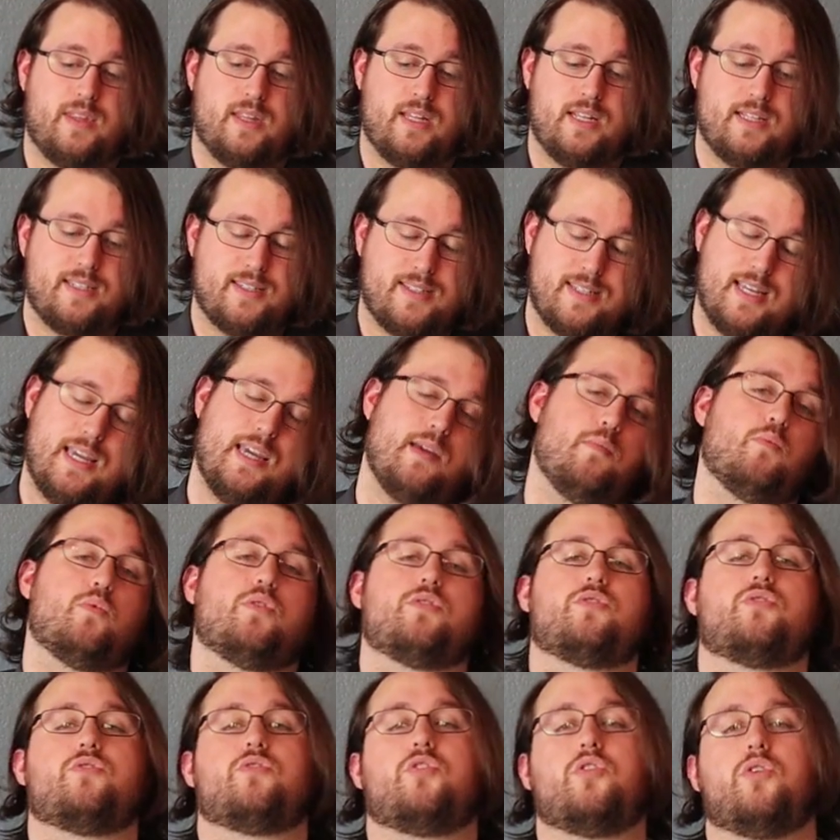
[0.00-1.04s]
this team
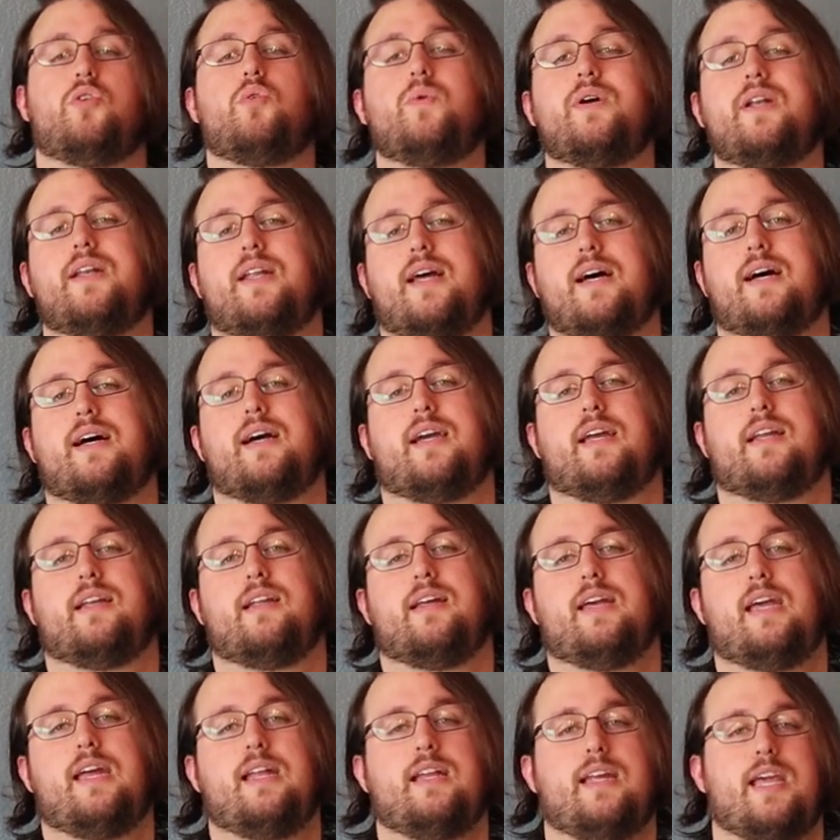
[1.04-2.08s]
was
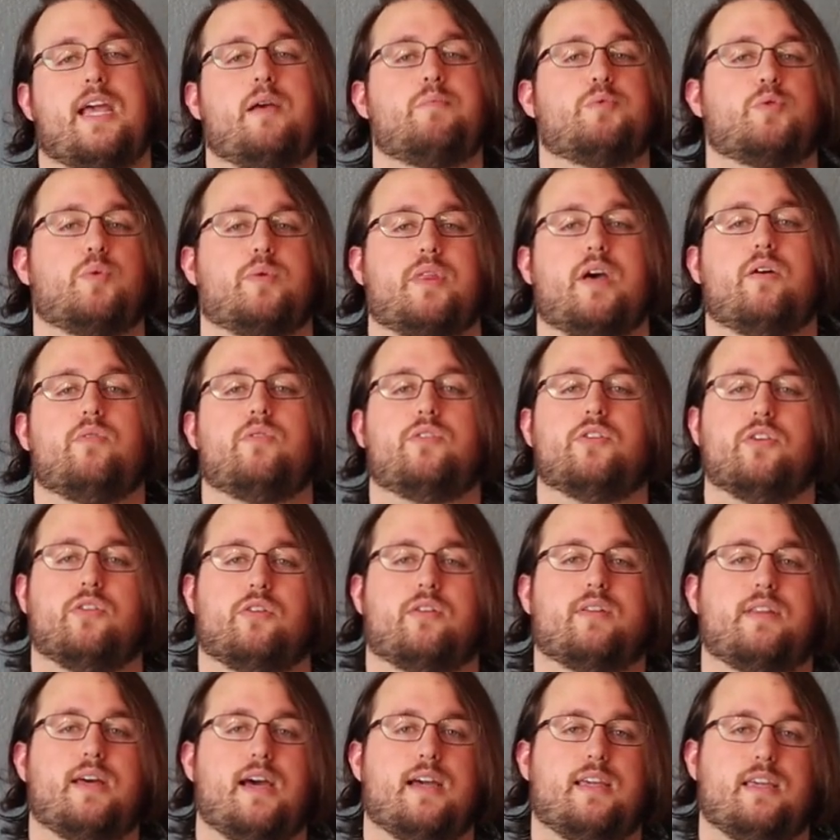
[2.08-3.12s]
2-9 in games without
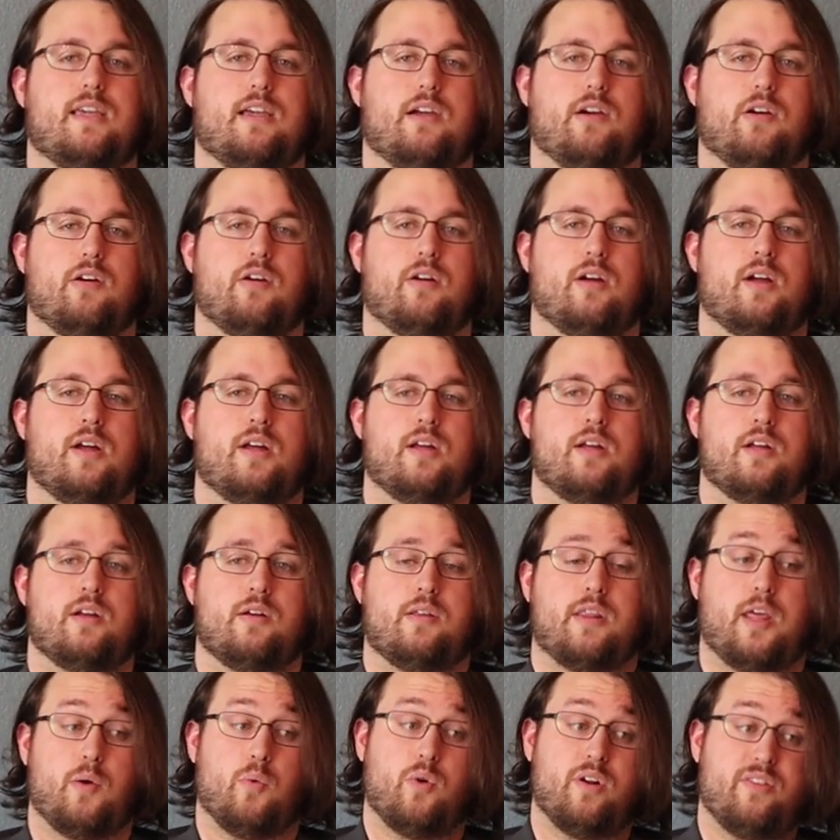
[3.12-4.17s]
Dirk that year.
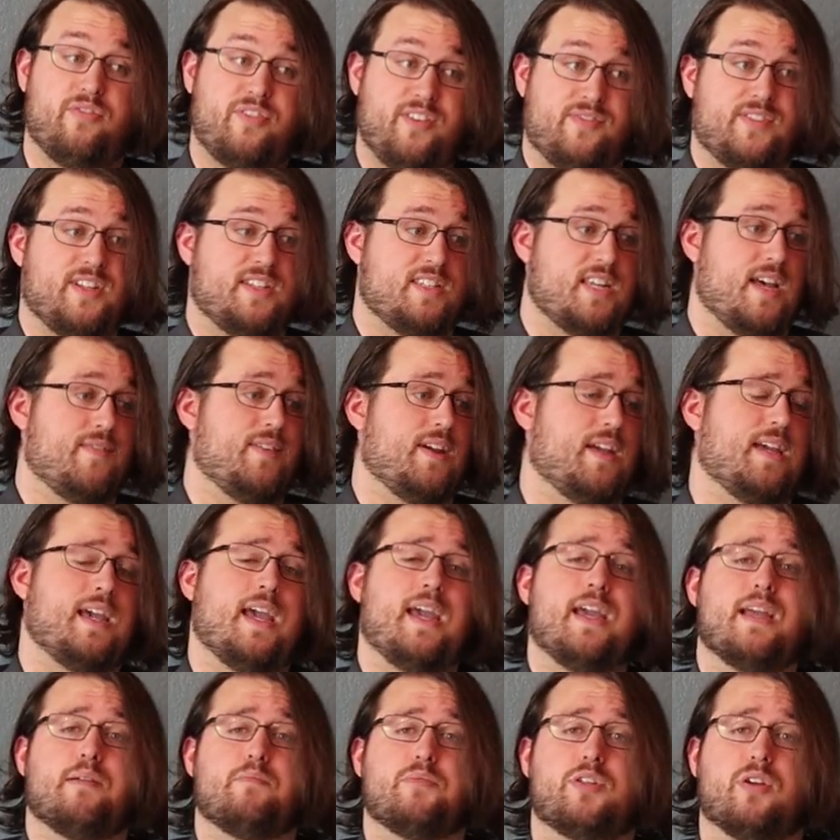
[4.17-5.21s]
They won 57
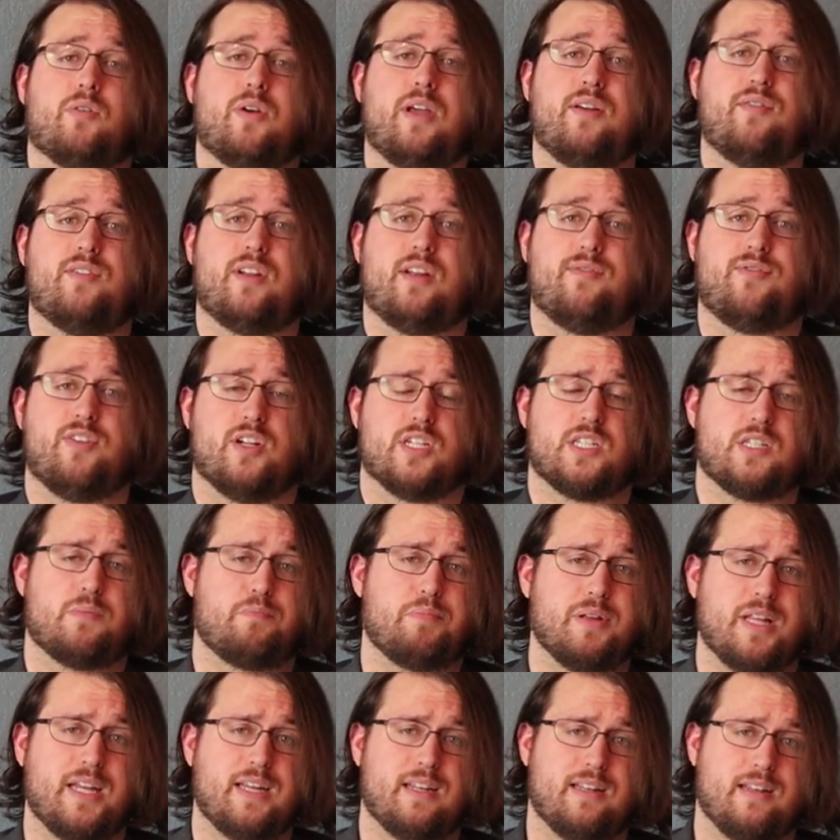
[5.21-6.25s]
games, so even if you're
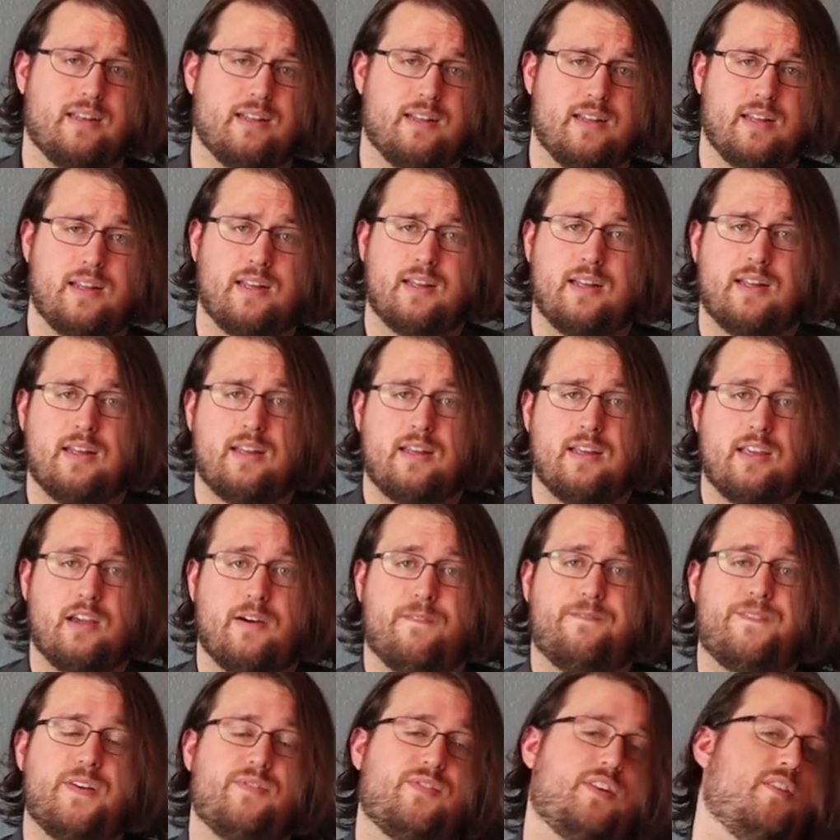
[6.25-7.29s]
splitting, you
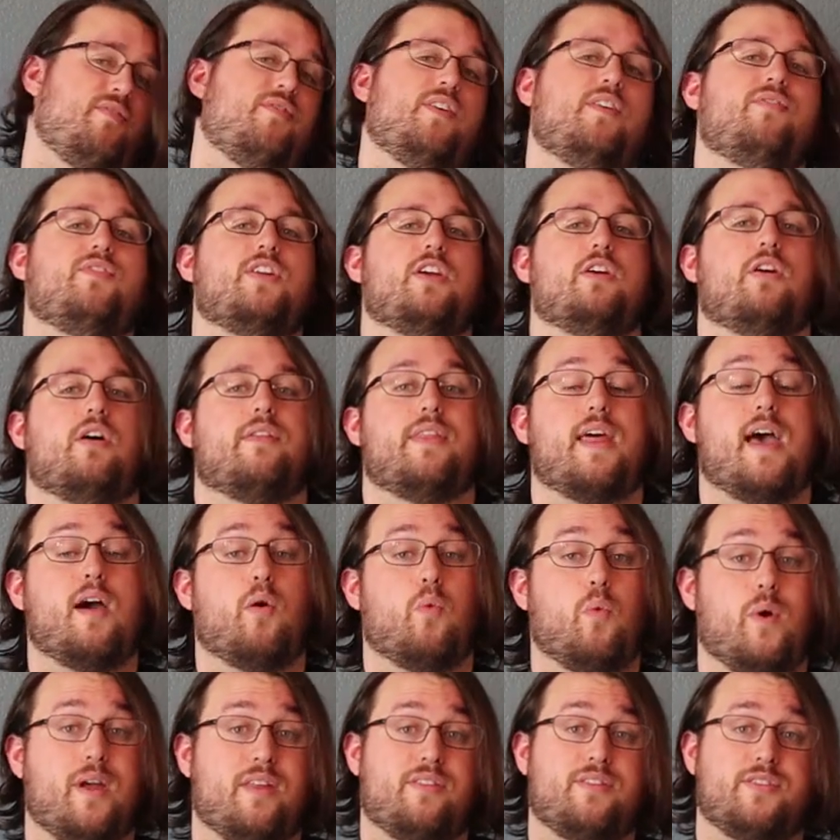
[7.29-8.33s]
know, 50-50 on
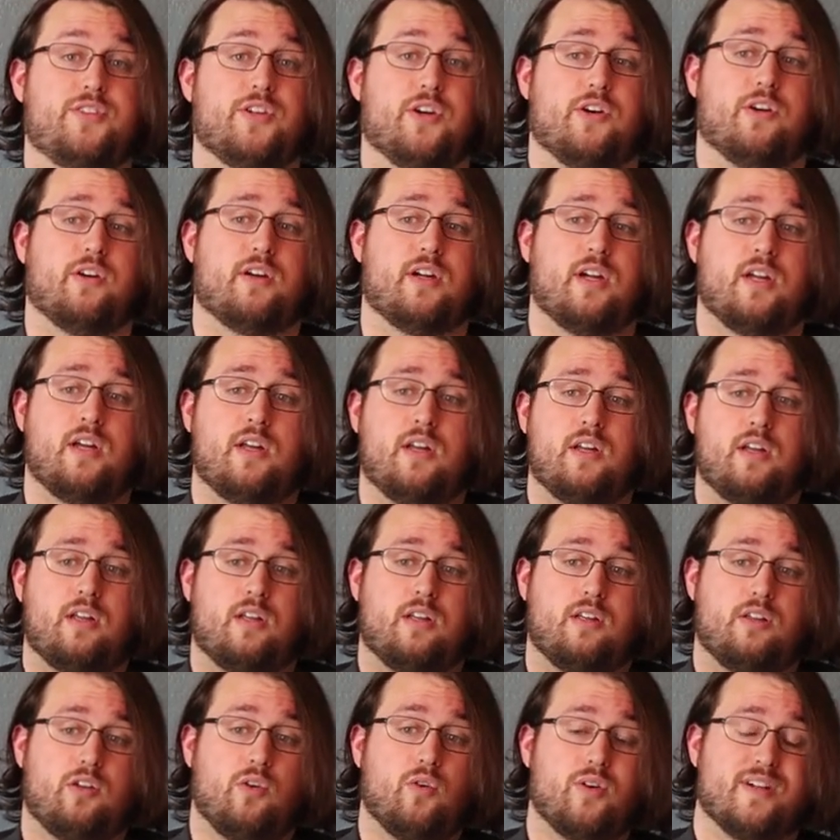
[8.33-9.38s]
that with Dirk,
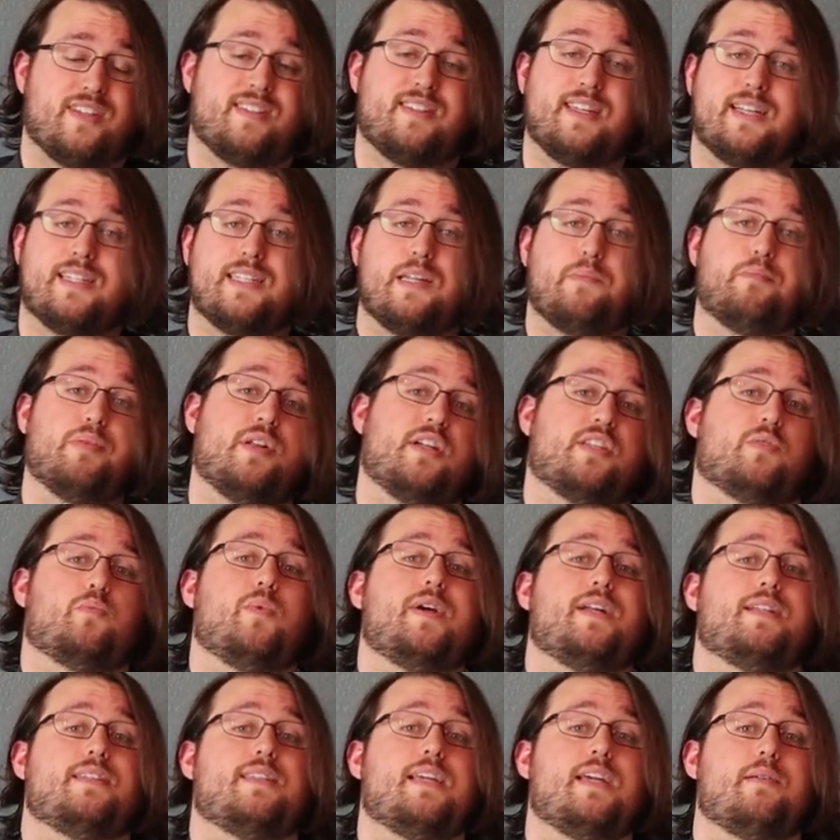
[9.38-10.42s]
you're a 60-plus
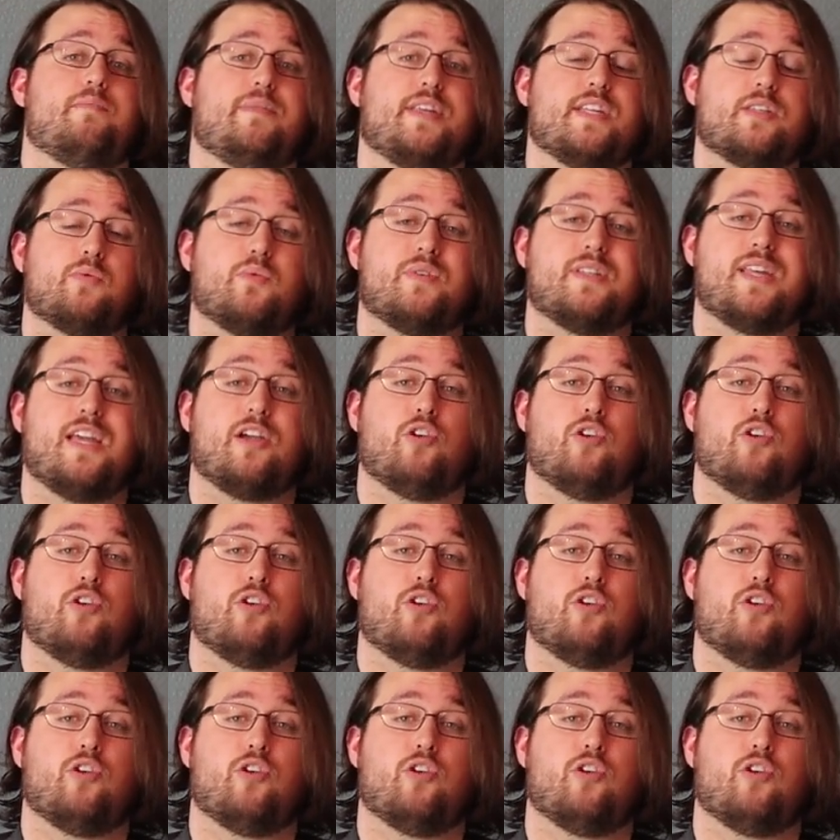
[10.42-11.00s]
win team. This was